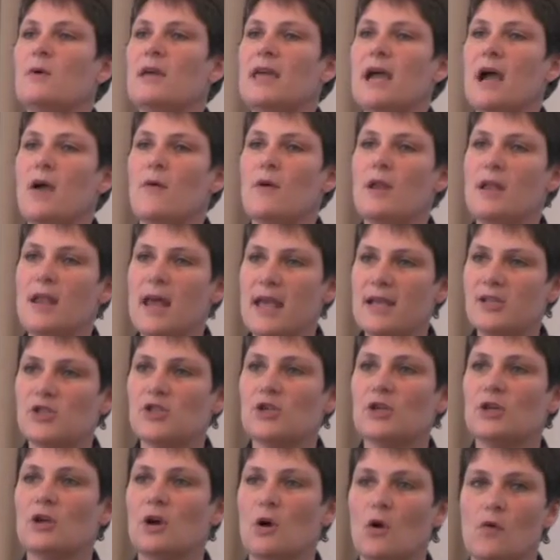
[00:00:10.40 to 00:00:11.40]
we are a
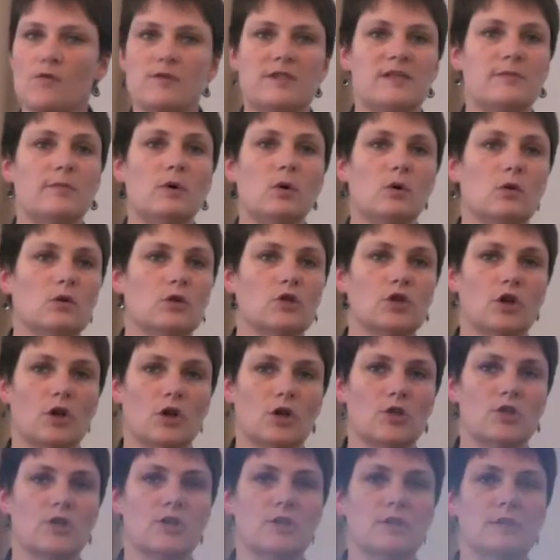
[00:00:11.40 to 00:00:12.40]
nation of small
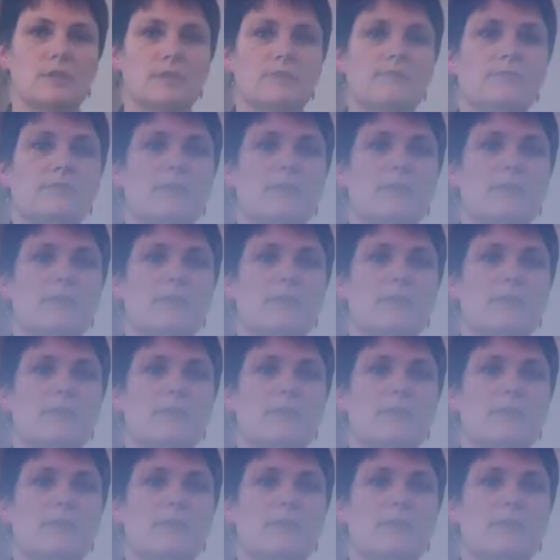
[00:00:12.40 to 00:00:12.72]
churches.